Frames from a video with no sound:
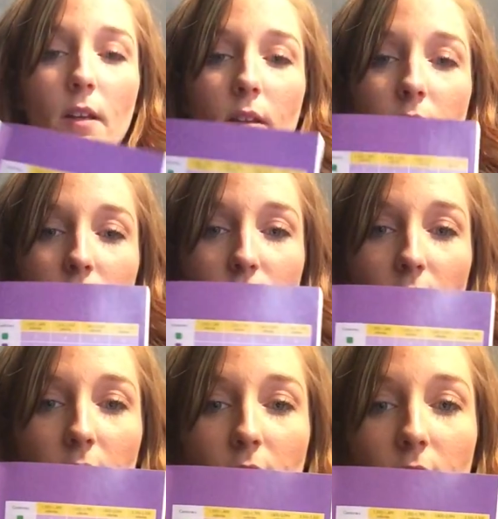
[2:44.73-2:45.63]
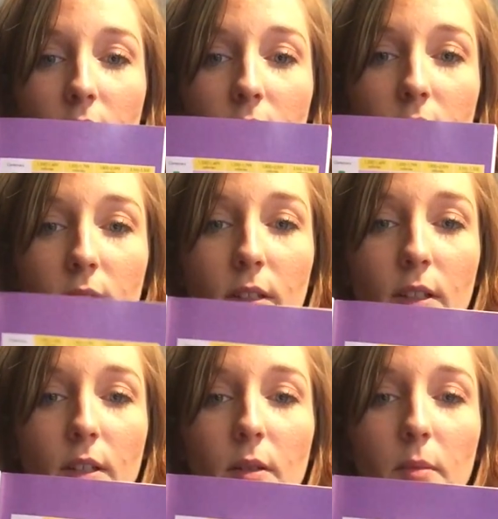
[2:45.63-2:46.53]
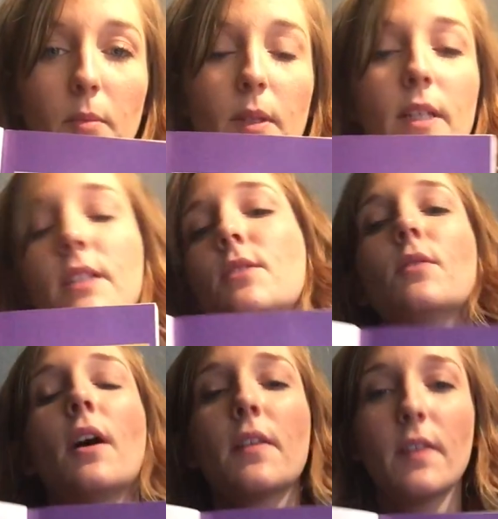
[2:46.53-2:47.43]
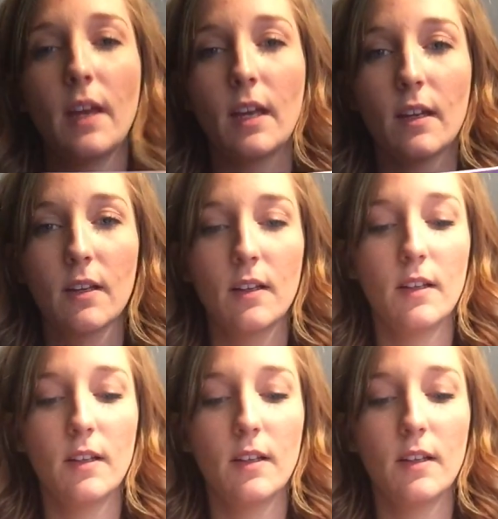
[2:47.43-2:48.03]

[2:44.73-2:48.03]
This right here. Please do not think